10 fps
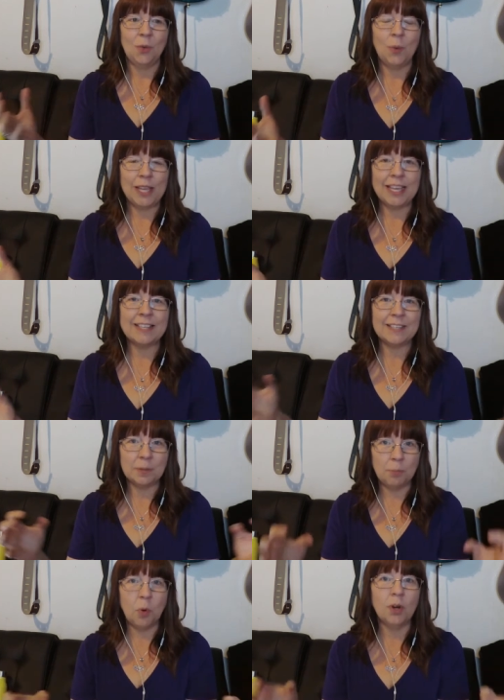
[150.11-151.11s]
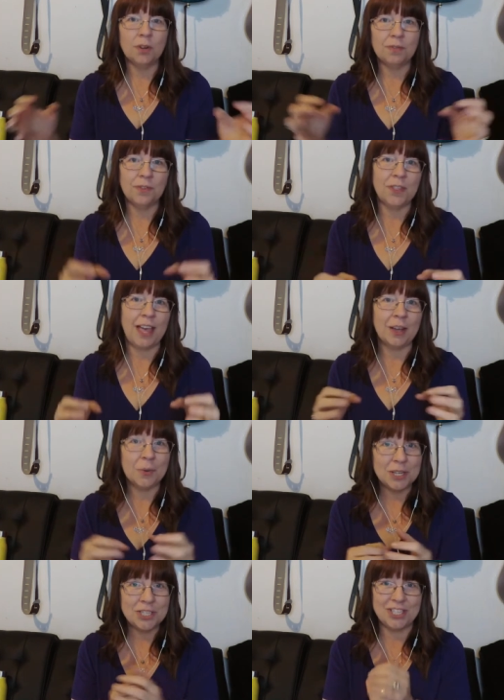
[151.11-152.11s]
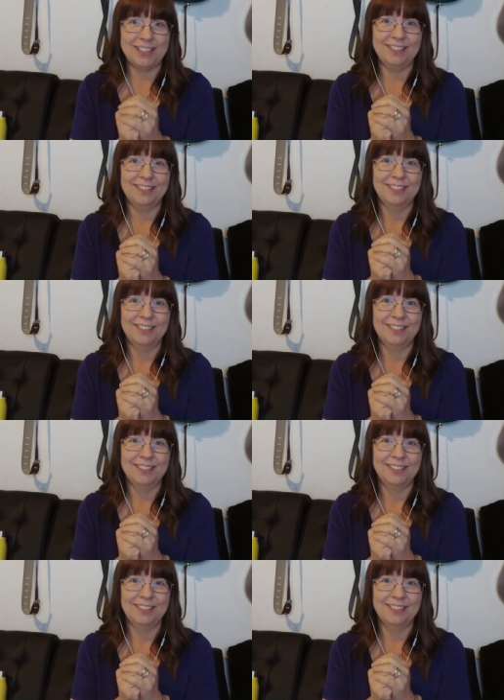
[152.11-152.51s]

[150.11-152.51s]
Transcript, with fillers: we get support for that question.